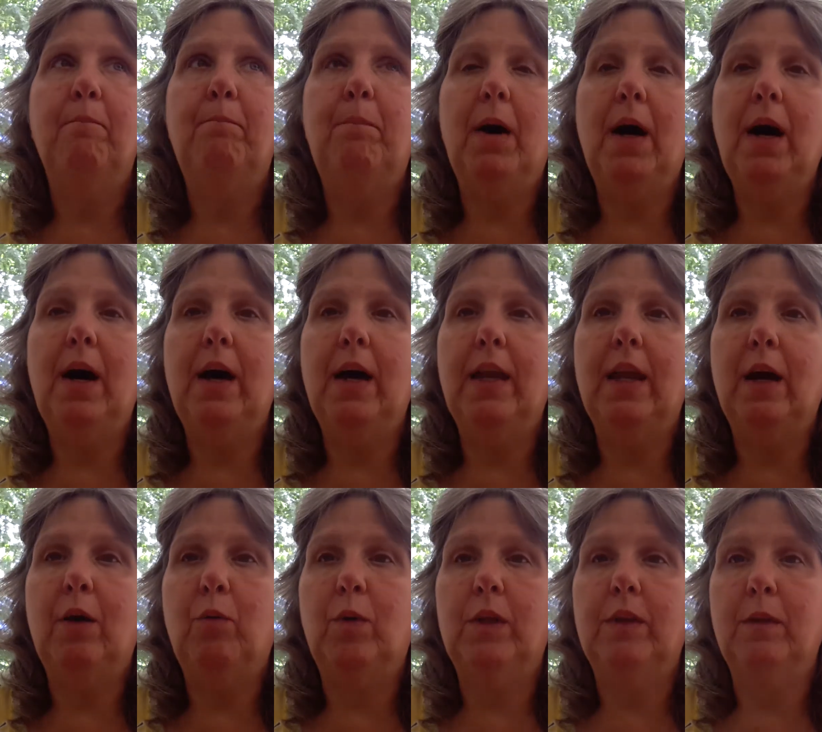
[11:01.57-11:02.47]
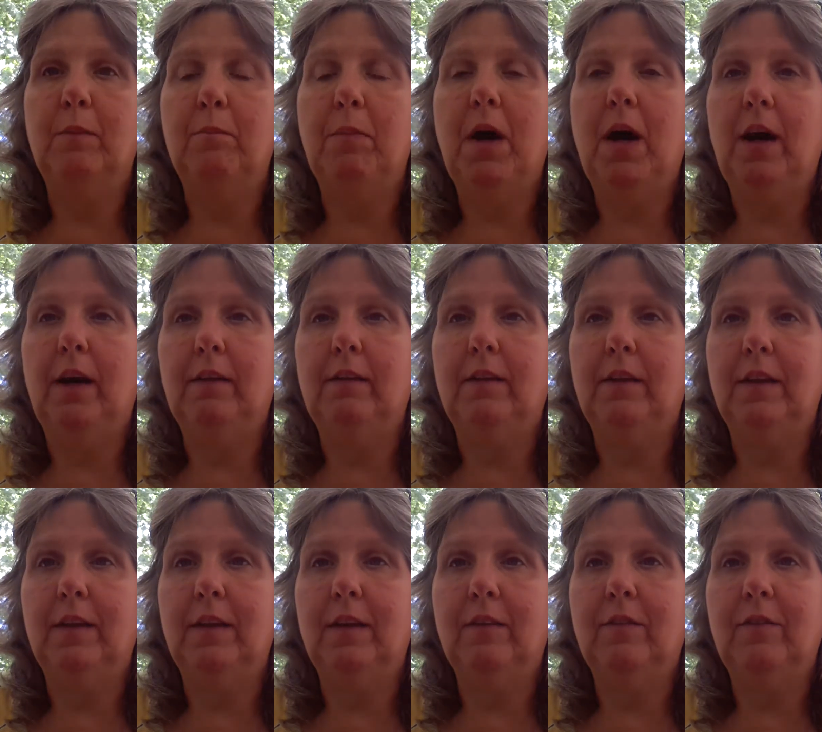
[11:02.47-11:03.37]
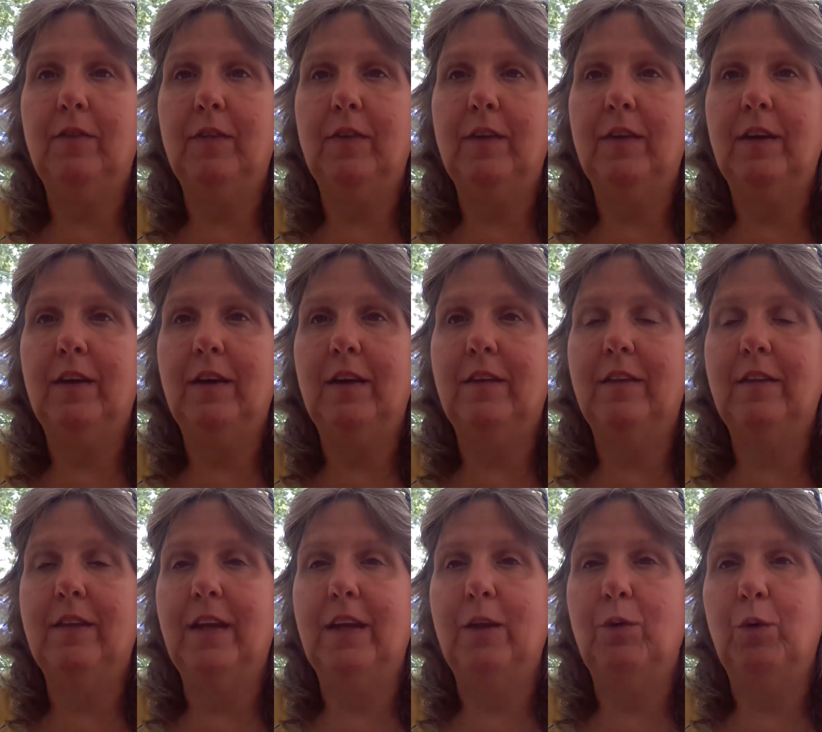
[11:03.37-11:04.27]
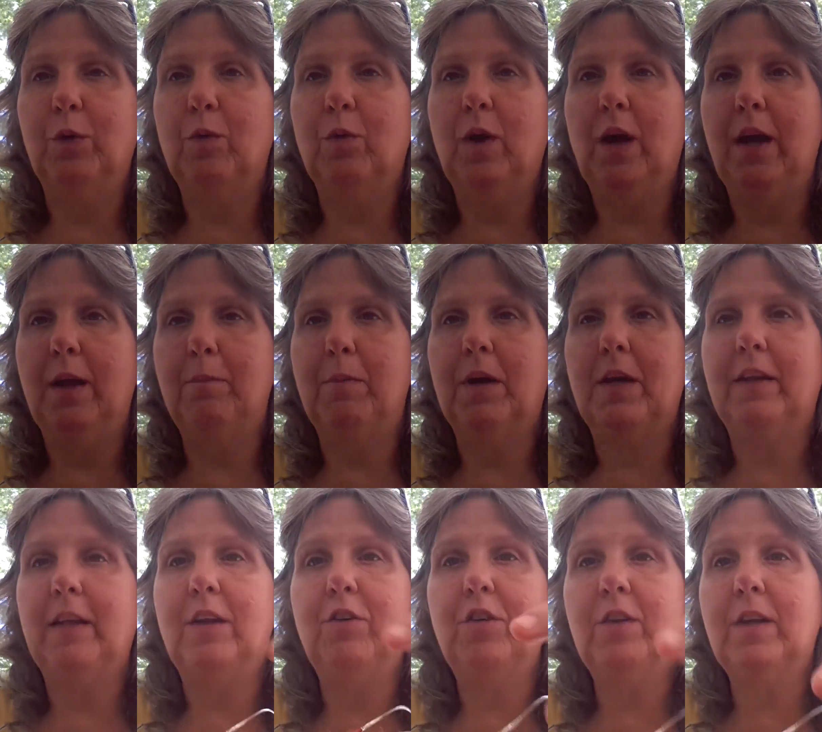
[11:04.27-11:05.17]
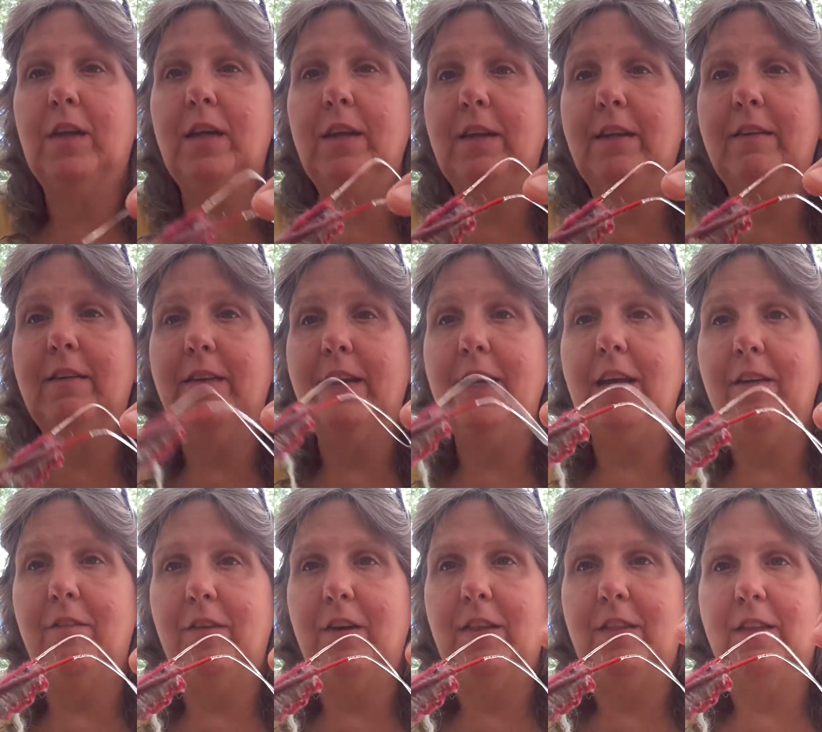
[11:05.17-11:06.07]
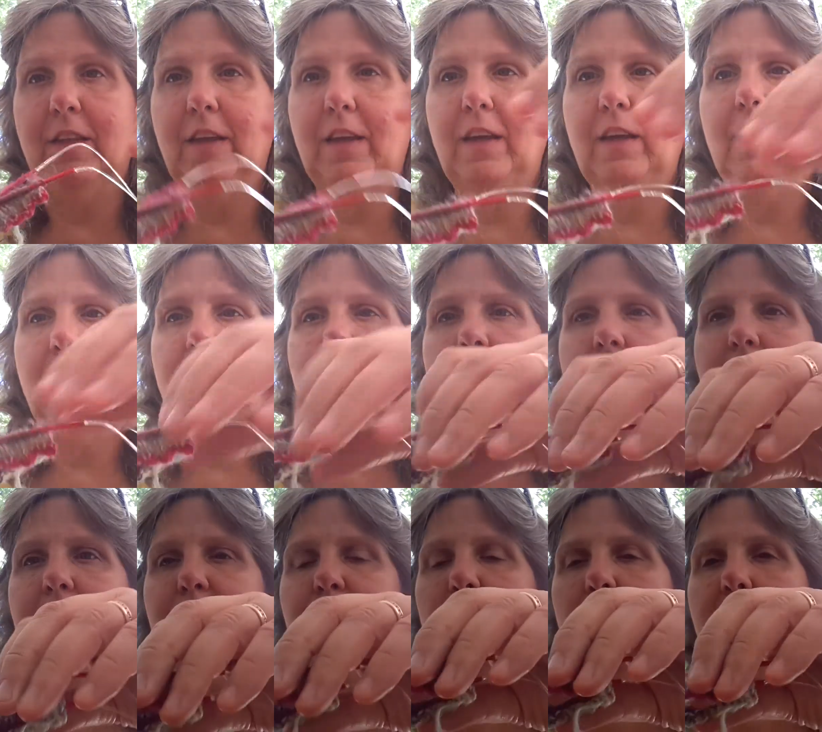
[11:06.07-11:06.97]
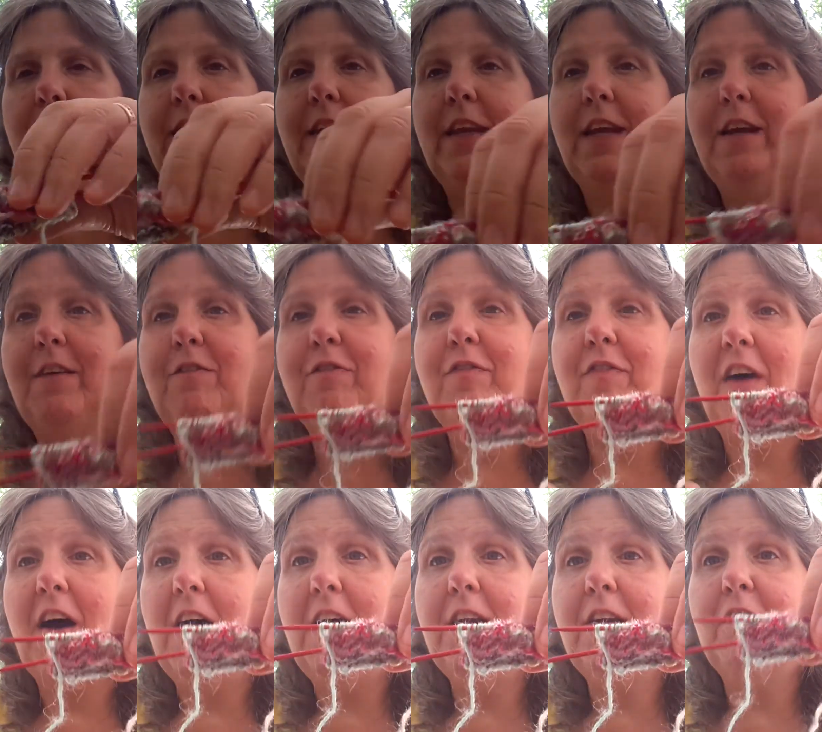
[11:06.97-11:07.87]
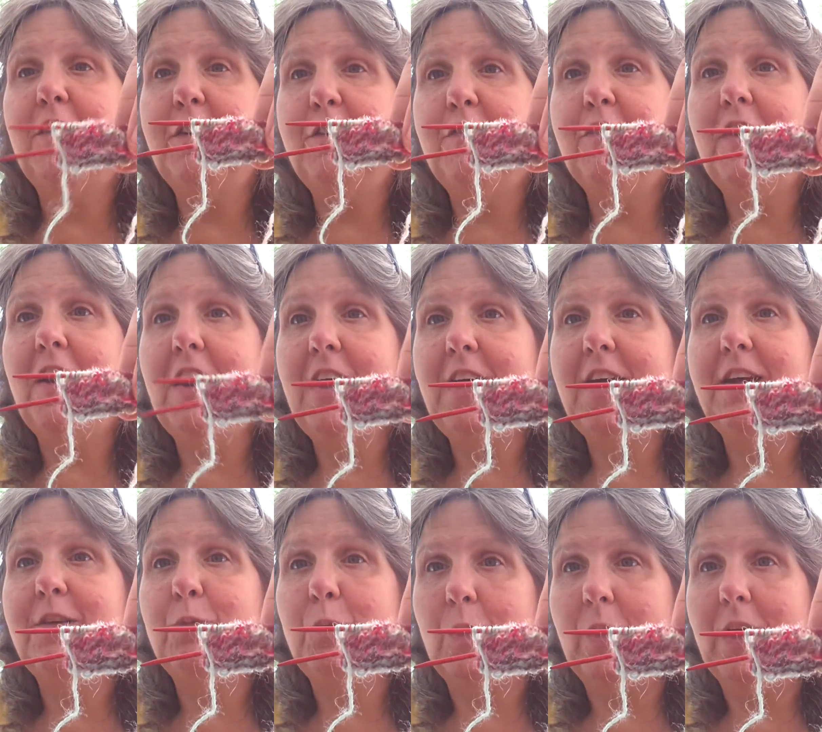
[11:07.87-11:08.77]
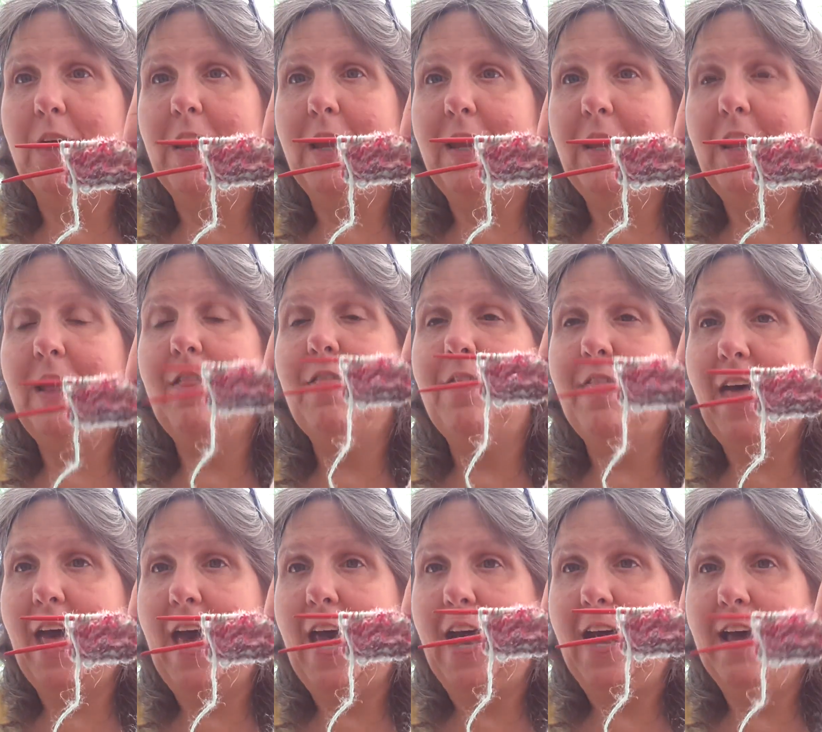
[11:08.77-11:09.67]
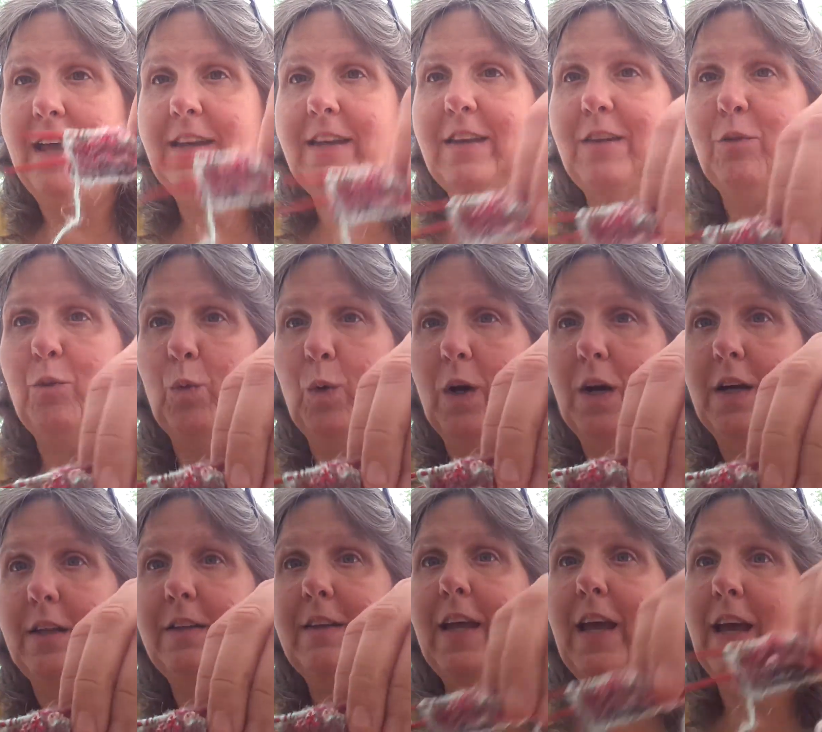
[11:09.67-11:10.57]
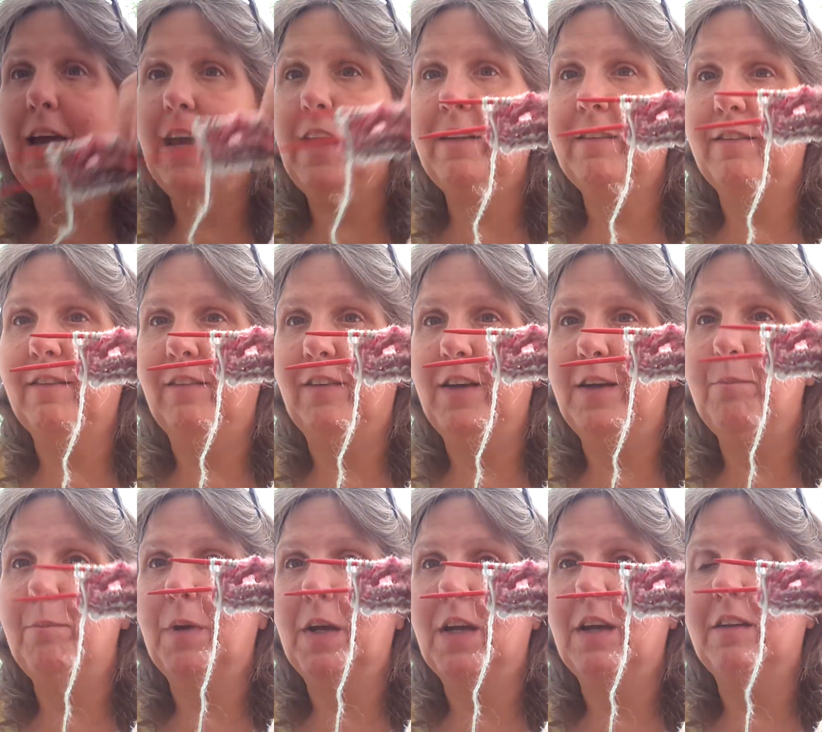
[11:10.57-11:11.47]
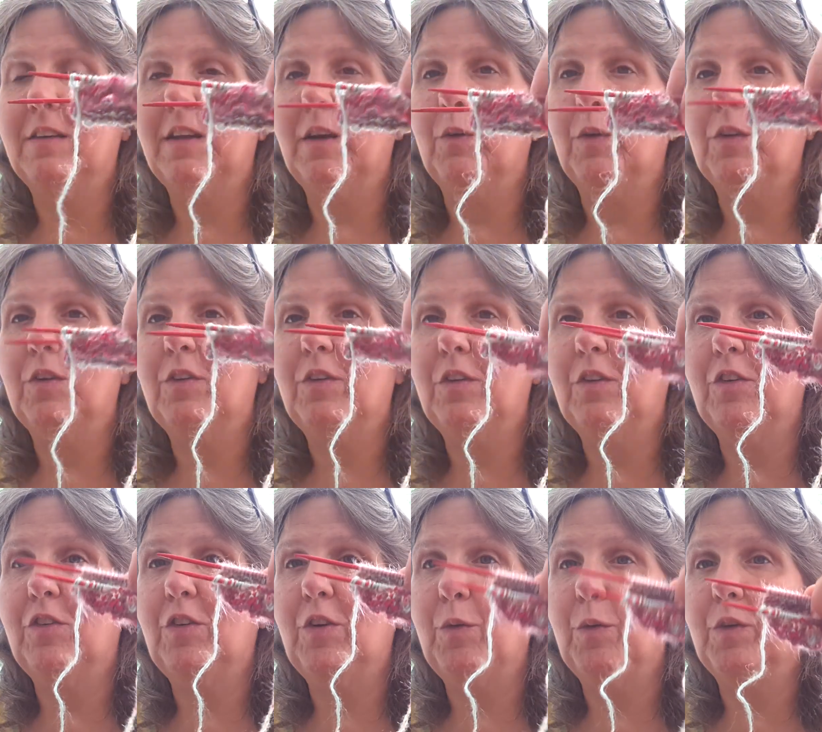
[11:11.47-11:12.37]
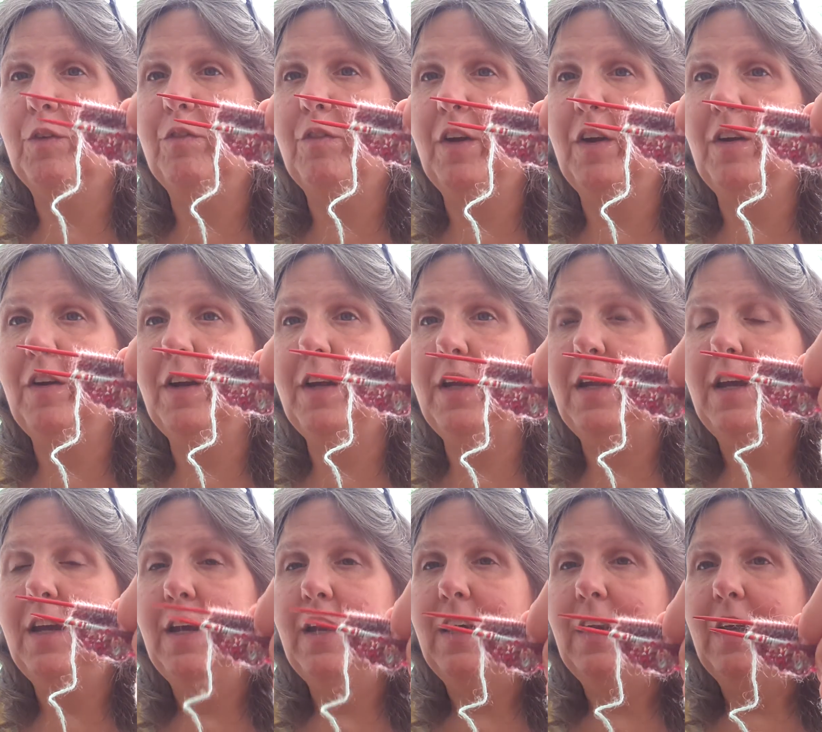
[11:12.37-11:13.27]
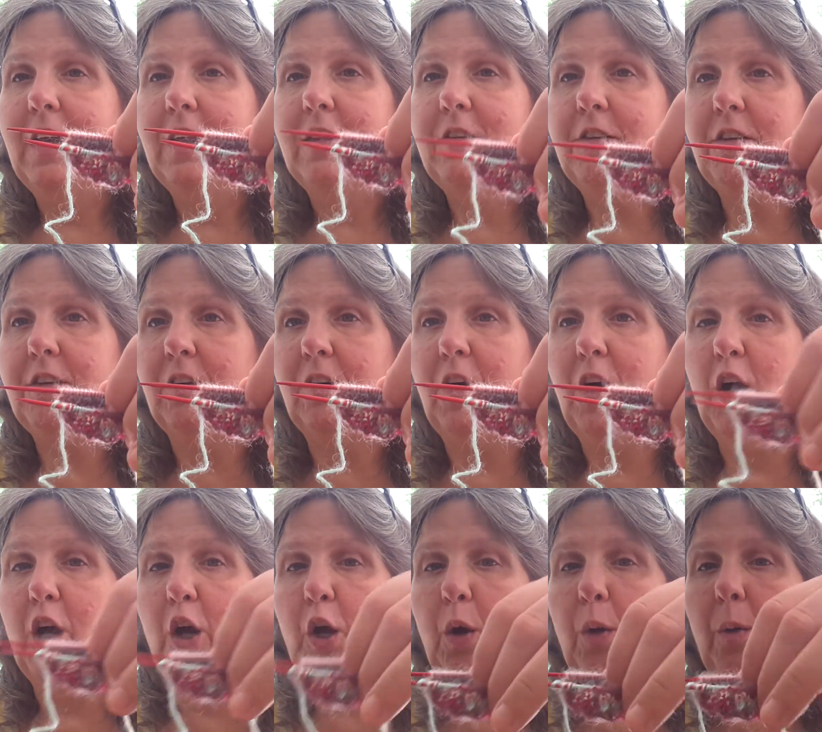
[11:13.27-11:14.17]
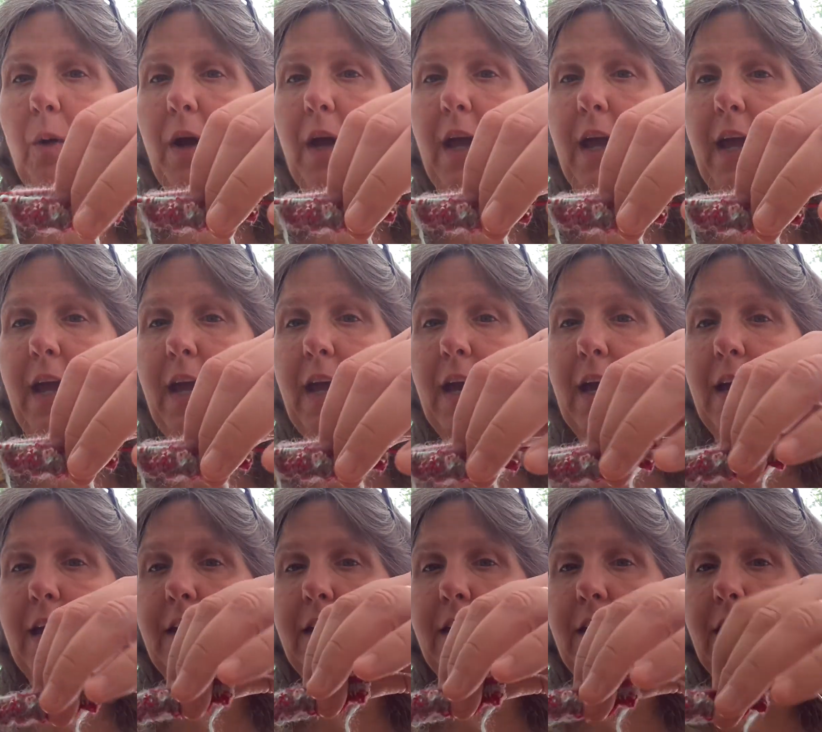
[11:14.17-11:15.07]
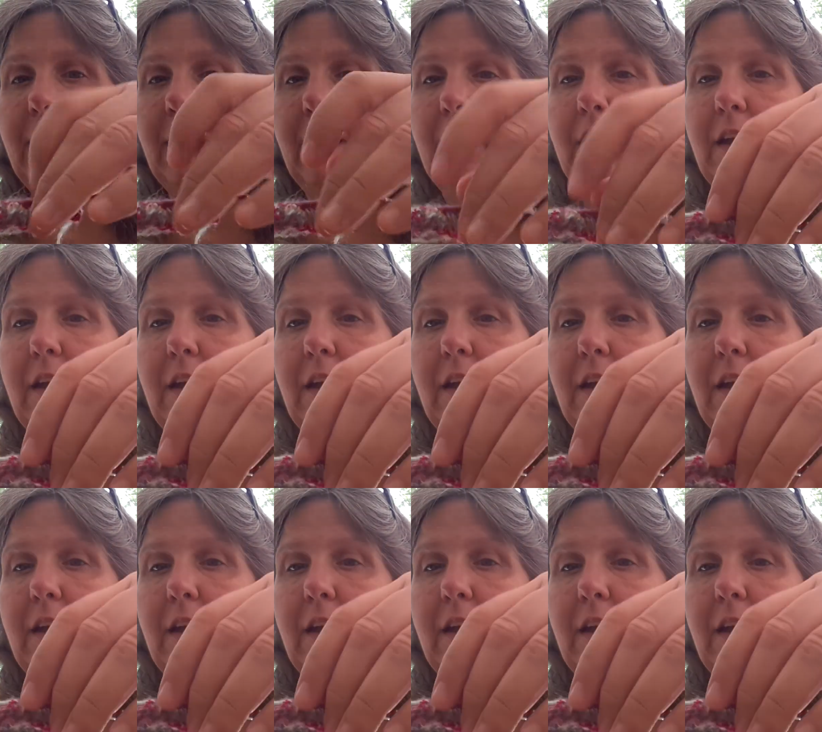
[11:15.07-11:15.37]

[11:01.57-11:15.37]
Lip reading: but I wasn't positive that it was right because I just couldn't see everything. So I did finally find one that was excellent because she was very slow and